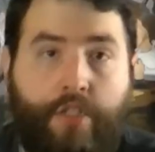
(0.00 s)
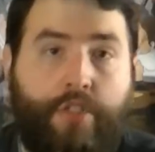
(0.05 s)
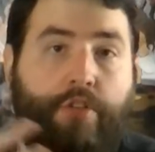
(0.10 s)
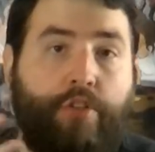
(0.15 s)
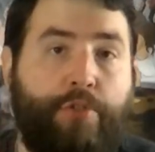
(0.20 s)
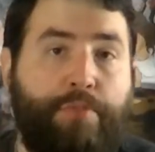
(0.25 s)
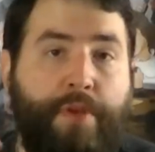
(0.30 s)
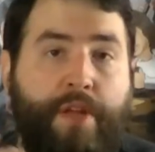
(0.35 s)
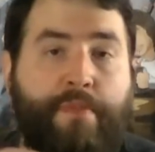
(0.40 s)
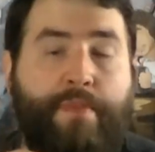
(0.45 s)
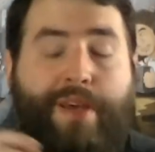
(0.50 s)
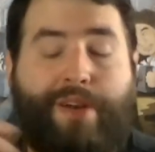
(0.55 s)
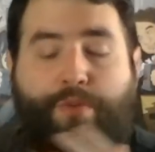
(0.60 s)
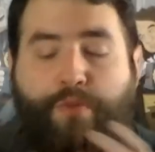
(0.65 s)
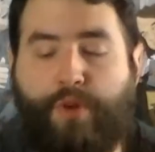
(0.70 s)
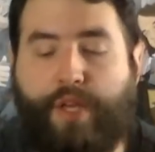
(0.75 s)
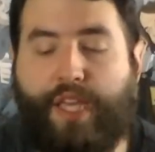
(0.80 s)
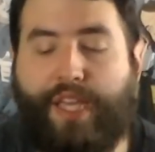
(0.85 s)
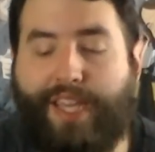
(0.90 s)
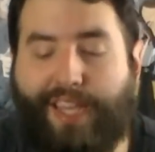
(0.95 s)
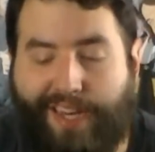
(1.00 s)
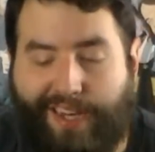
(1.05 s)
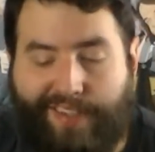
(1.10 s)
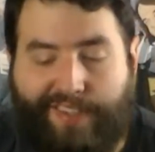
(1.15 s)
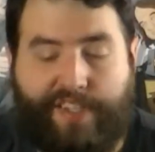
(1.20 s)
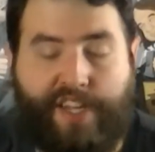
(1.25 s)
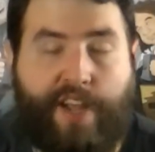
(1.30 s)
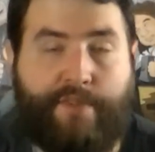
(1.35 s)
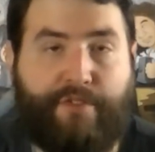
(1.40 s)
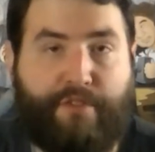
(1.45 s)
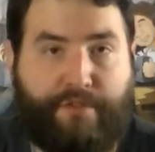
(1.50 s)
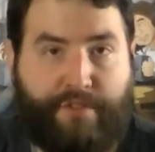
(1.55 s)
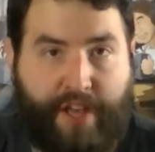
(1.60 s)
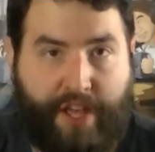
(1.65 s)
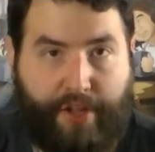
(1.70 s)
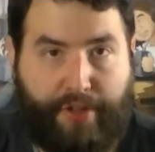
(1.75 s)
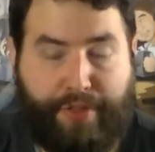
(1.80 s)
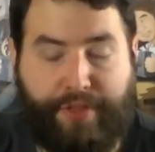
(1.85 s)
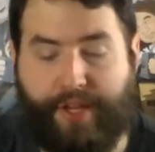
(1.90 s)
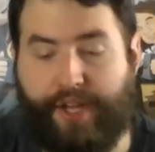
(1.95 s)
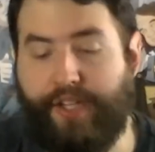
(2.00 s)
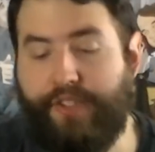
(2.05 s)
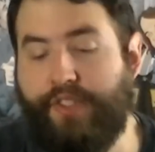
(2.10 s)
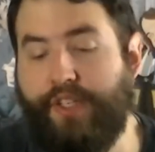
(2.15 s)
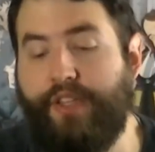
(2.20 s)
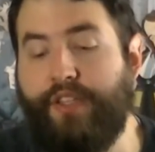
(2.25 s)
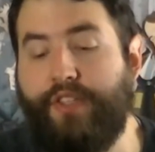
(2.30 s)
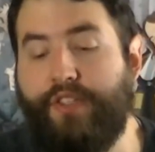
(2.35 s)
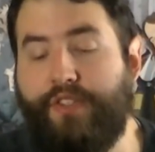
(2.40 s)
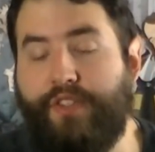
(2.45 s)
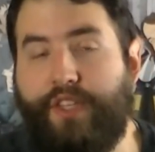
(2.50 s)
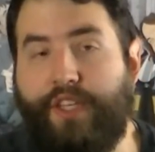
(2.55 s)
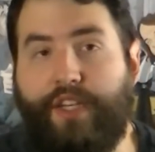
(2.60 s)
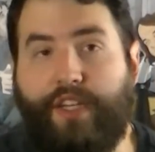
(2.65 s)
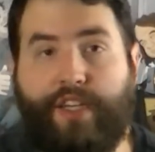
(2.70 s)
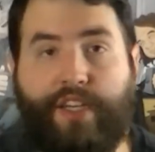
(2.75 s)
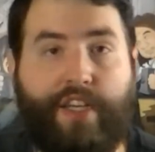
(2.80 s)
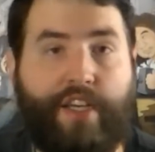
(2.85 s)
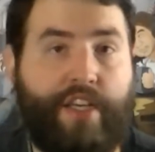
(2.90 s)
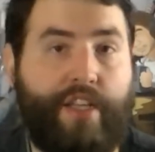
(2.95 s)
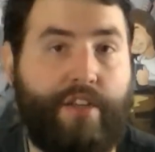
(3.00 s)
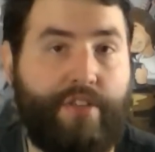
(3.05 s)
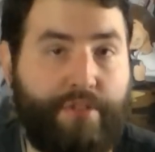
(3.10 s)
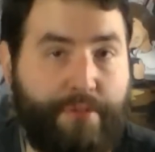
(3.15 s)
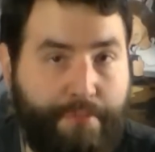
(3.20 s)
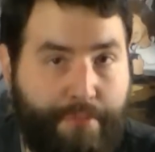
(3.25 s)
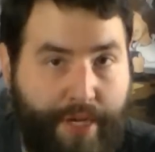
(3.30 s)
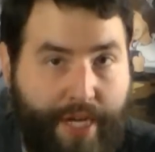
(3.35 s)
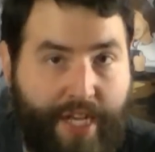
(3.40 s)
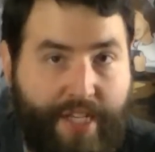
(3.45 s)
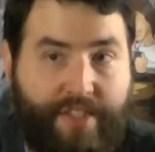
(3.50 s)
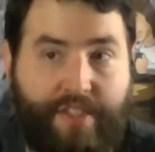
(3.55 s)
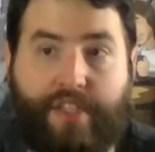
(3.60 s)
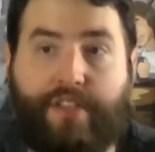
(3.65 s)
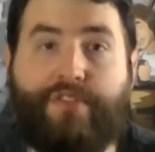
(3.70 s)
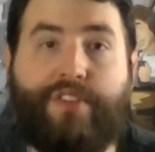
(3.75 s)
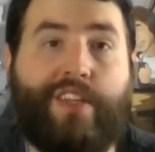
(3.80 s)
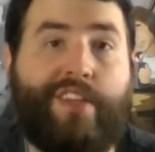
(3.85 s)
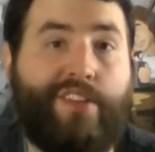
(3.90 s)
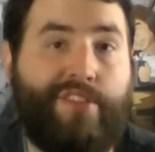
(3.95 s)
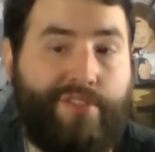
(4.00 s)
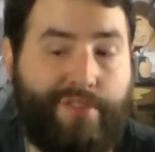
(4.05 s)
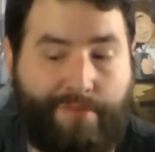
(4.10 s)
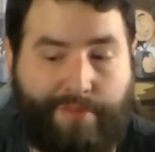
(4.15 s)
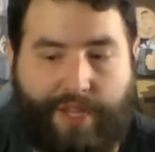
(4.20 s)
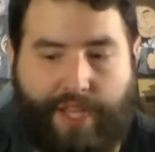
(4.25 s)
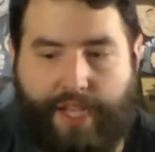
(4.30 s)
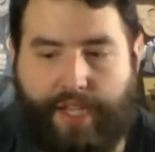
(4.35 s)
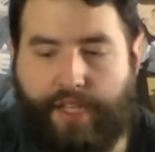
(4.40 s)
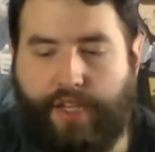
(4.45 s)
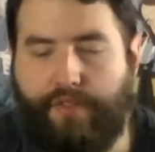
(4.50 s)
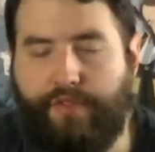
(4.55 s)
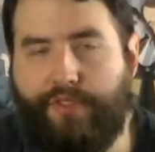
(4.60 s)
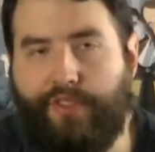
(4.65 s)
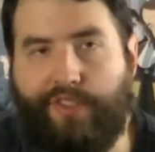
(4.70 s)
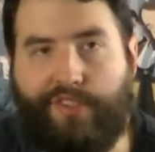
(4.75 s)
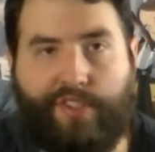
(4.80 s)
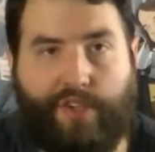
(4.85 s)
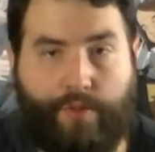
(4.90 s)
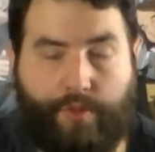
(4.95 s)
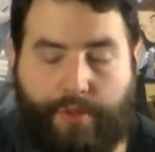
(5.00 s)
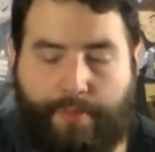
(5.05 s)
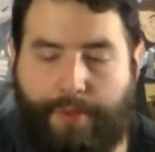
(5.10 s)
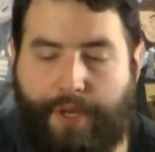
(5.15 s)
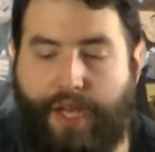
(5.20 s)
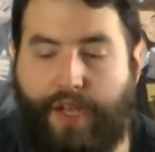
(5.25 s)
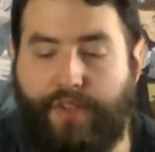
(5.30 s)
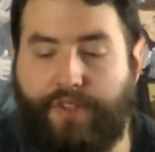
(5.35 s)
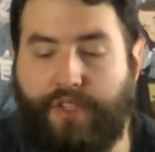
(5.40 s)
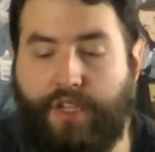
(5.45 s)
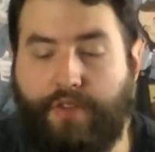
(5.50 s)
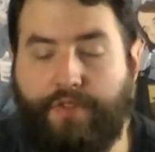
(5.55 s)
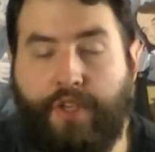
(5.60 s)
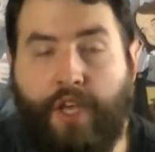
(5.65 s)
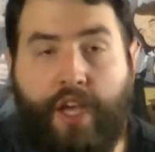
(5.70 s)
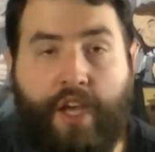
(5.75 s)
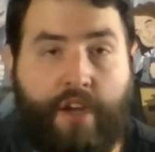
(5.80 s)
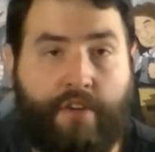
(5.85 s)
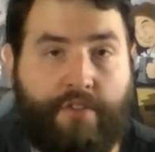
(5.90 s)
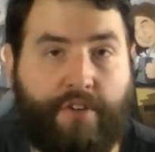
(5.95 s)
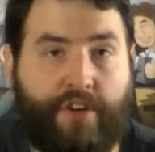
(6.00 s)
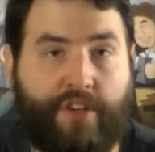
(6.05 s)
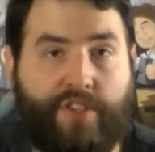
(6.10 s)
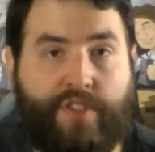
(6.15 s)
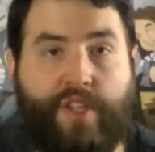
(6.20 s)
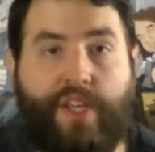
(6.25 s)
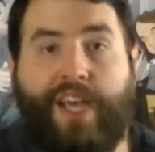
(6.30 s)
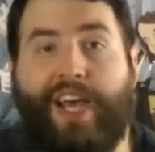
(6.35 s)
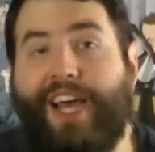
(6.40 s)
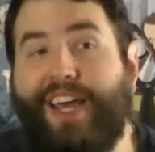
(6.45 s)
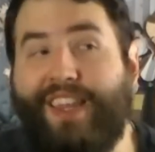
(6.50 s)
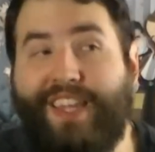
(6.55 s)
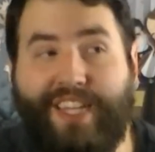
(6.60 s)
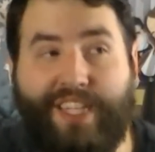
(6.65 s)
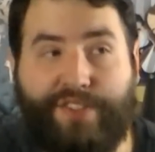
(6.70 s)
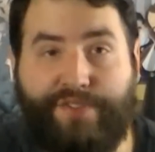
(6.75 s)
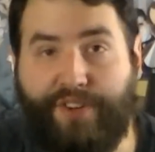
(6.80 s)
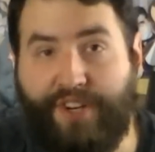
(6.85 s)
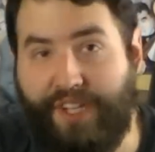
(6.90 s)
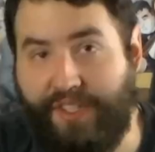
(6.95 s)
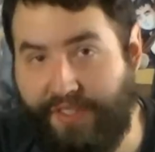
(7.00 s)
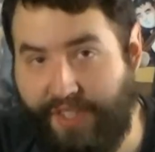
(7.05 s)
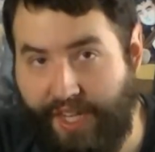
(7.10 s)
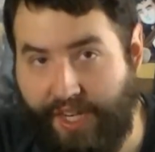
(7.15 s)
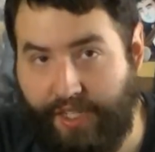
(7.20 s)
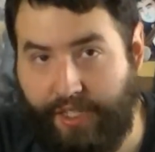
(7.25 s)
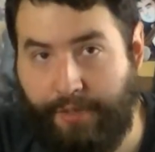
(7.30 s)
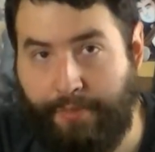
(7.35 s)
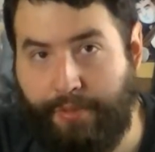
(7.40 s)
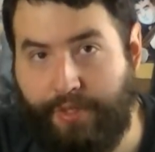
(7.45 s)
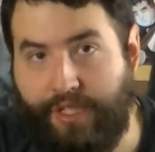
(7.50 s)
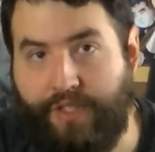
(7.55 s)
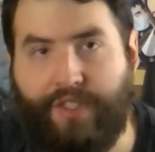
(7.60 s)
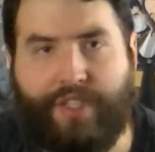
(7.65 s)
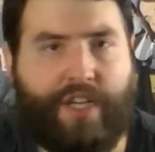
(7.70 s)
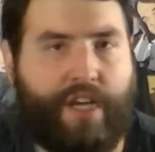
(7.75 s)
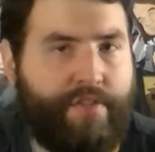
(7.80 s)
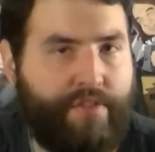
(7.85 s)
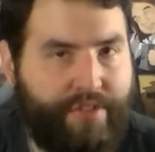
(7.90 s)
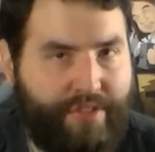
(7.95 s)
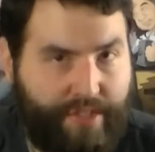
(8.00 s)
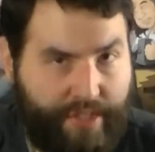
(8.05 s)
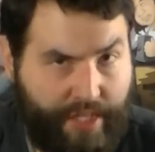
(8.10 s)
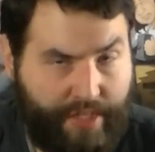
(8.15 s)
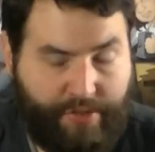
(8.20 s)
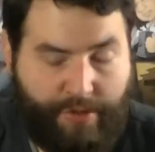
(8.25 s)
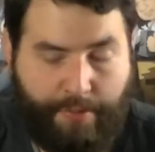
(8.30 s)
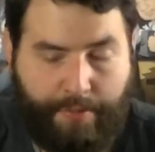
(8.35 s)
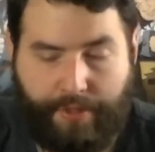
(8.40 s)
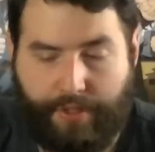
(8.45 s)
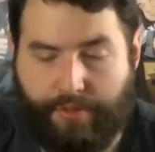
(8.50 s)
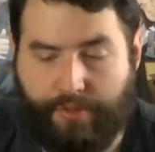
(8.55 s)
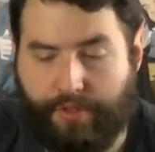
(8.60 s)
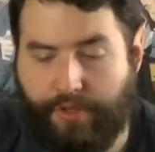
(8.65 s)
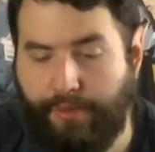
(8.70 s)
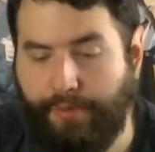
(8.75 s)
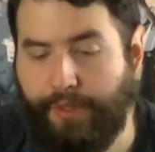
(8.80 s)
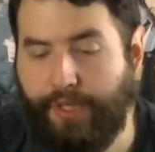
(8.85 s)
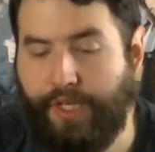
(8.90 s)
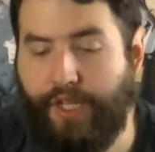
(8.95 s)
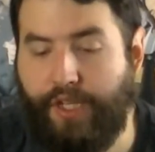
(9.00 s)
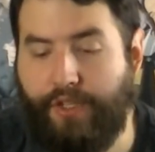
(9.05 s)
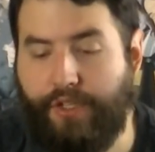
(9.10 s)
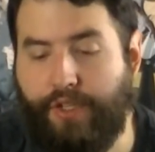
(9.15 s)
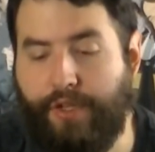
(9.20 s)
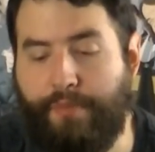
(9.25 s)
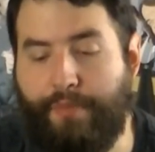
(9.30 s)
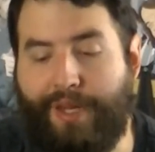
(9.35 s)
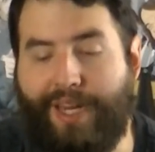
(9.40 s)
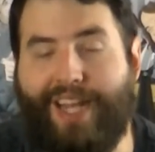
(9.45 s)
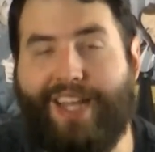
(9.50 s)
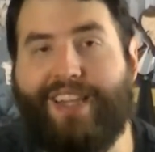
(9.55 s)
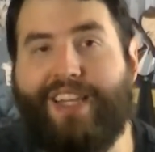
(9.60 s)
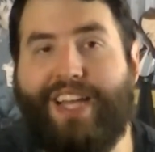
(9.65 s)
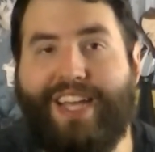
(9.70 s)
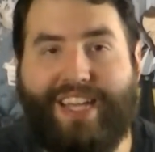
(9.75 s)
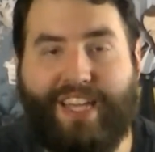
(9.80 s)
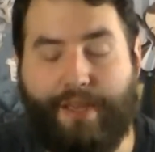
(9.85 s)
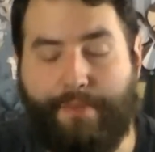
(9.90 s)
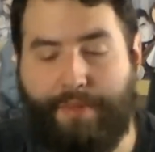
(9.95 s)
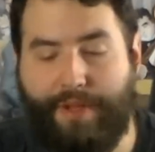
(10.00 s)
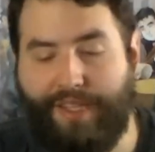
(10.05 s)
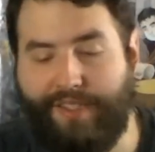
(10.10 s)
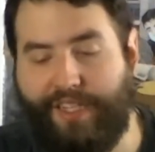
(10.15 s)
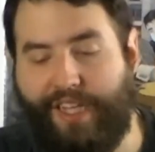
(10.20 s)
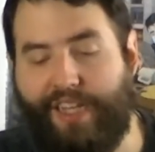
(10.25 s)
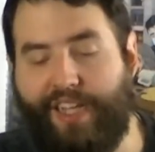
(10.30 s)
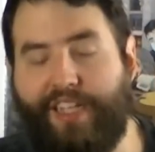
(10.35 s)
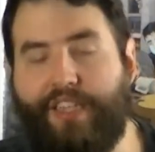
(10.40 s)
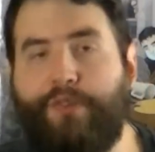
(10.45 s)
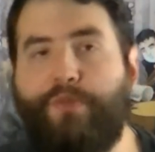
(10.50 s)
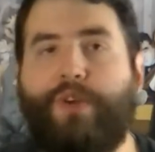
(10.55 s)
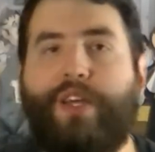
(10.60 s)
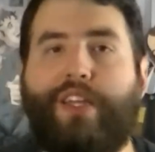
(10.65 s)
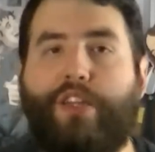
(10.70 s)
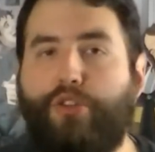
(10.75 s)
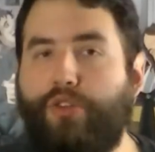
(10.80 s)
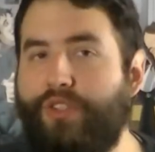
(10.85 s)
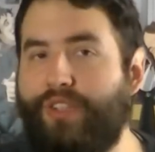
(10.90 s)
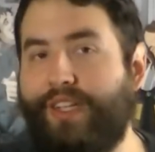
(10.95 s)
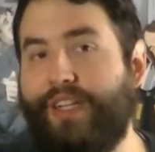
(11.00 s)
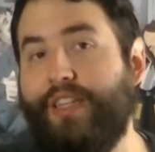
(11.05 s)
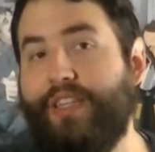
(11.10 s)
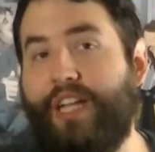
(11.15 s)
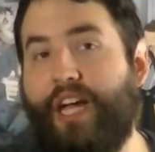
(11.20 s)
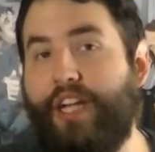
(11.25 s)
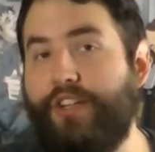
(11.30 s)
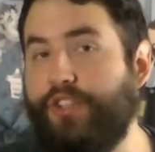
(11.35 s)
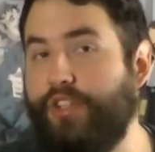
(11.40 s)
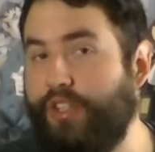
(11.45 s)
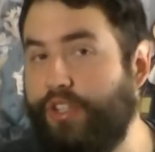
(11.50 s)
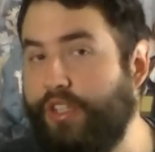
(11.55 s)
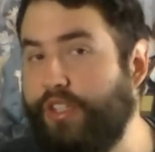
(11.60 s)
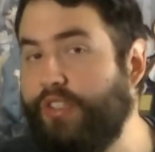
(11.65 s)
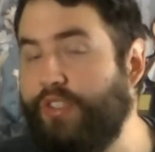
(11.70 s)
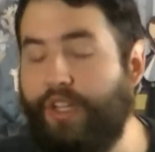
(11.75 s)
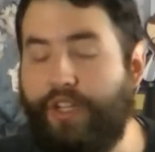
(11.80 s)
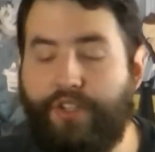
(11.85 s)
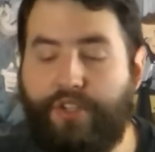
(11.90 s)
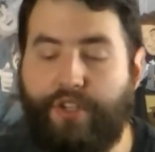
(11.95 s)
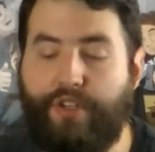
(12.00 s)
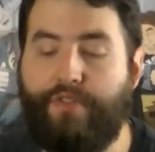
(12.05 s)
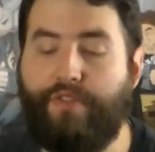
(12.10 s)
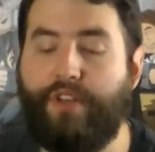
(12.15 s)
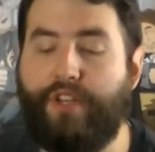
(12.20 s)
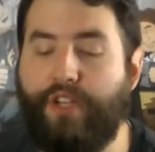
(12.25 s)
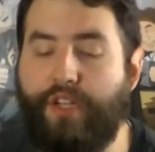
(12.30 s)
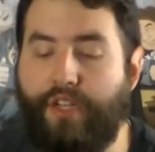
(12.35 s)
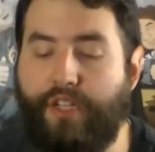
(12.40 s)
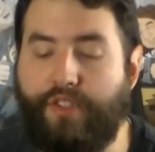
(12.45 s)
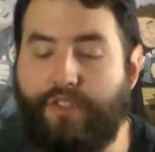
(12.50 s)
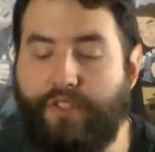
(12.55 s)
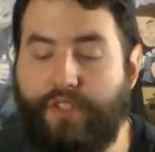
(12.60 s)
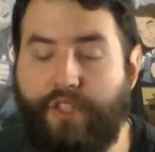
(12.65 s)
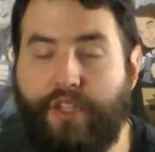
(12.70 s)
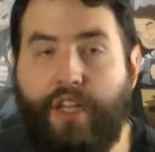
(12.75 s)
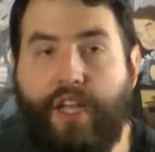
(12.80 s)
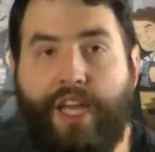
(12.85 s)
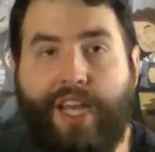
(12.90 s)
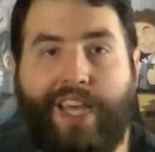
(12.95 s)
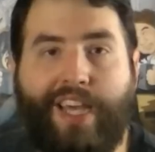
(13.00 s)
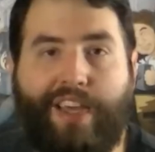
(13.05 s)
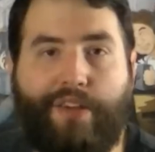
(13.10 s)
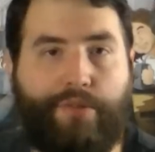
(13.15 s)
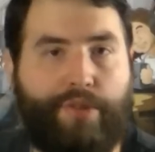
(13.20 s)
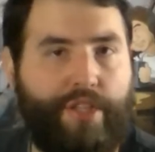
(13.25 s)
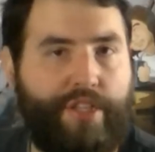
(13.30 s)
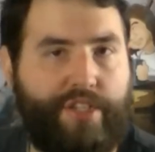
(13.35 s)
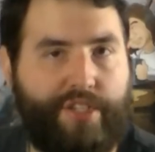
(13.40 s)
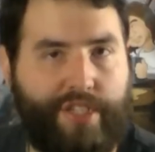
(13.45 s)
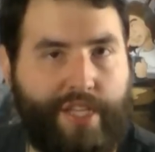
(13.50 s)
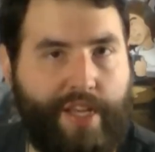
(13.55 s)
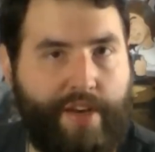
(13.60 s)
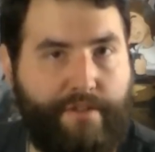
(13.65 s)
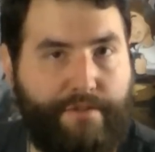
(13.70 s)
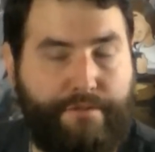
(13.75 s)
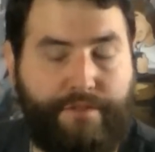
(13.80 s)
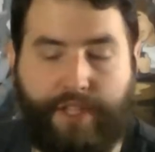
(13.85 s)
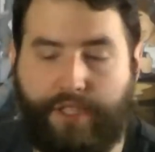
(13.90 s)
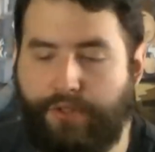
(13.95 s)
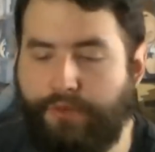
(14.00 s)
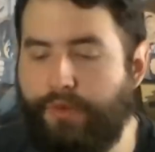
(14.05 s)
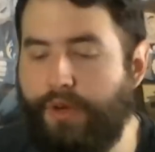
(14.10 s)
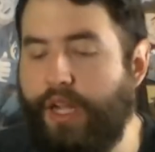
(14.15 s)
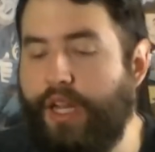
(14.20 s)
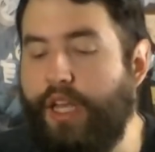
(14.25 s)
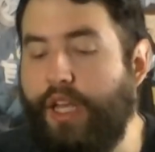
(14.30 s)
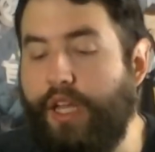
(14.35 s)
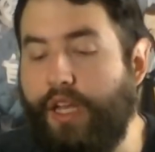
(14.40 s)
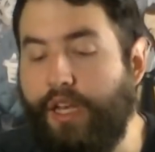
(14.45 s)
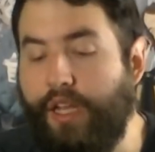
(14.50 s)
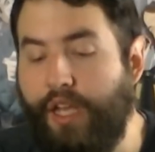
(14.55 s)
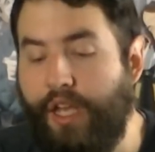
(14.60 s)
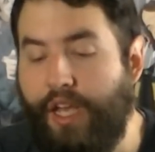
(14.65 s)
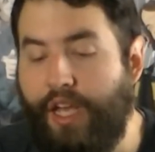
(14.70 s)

So it's been about a week and it's time for final thoughts on this thing. Uh, there's some positives and there's some negatives. So let's start with the positives. First, I think it's very aesthetically pleasing. Obviously, that's open to interpretation, but I like it because I like the way it looks like a logical extension of the console. It really just kind of fits right in.